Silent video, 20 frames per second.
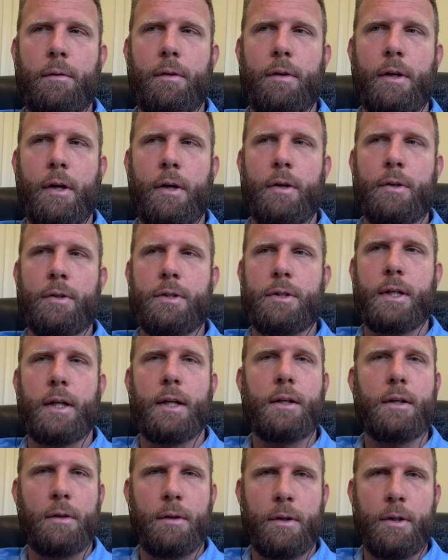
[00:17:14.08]
those
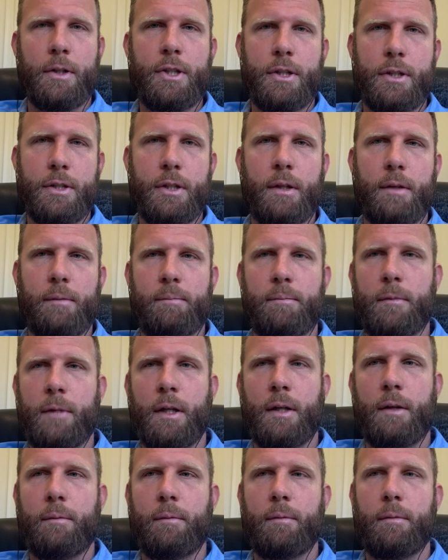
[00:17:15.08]
technologies are,
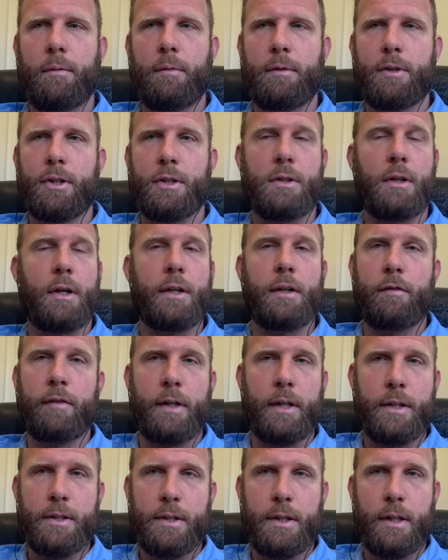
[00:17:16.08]
just like the
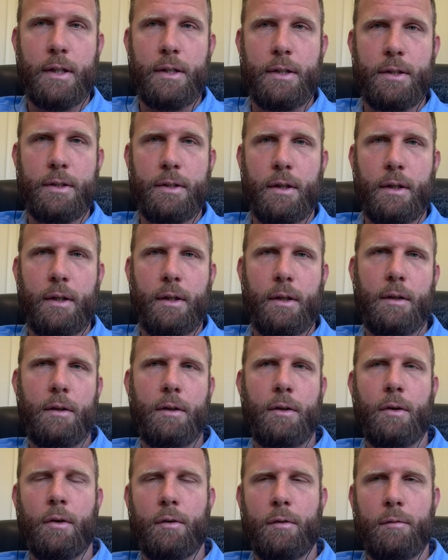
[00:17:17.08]
VSDs,
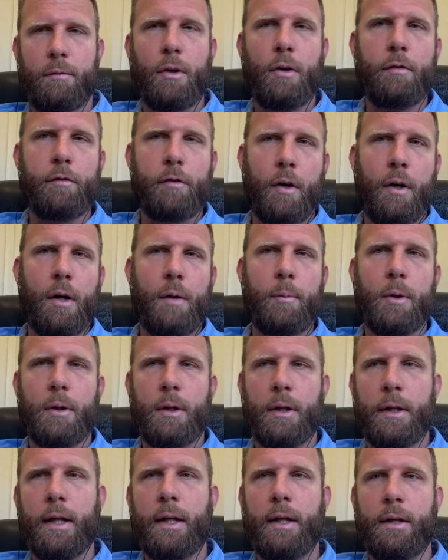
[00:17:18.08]
not
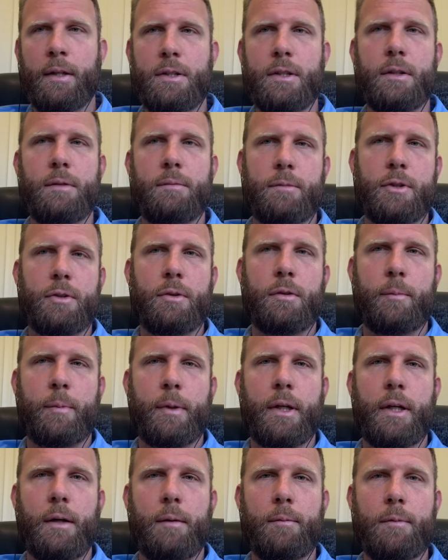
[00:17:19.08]
viable. And then as it sort of
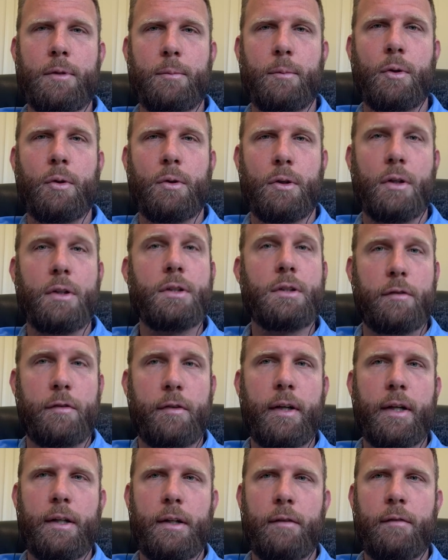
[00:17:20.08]
becomes more cost
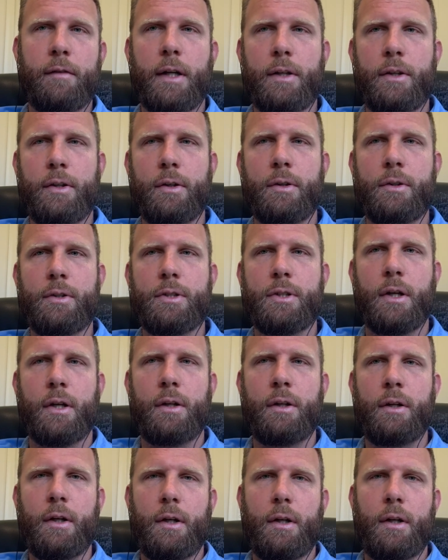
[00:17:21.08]
effective, they do.
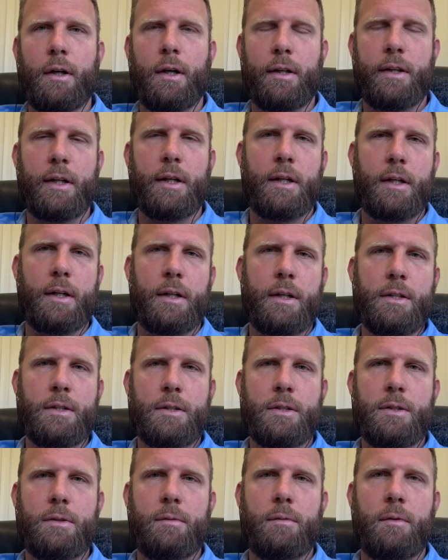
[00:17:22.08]
So I think it
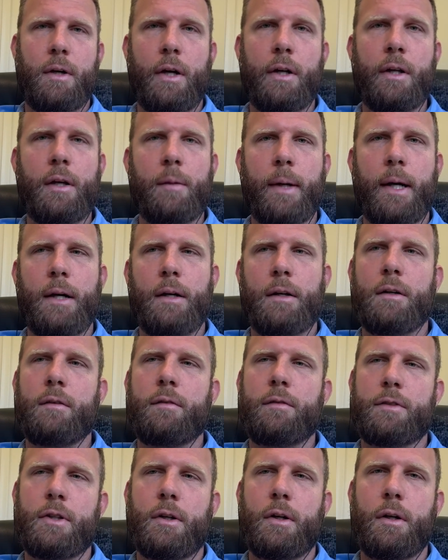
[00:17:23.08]
is only a matter
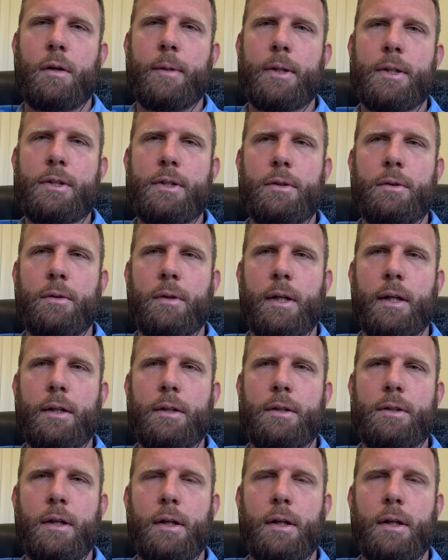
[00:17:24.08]
of time until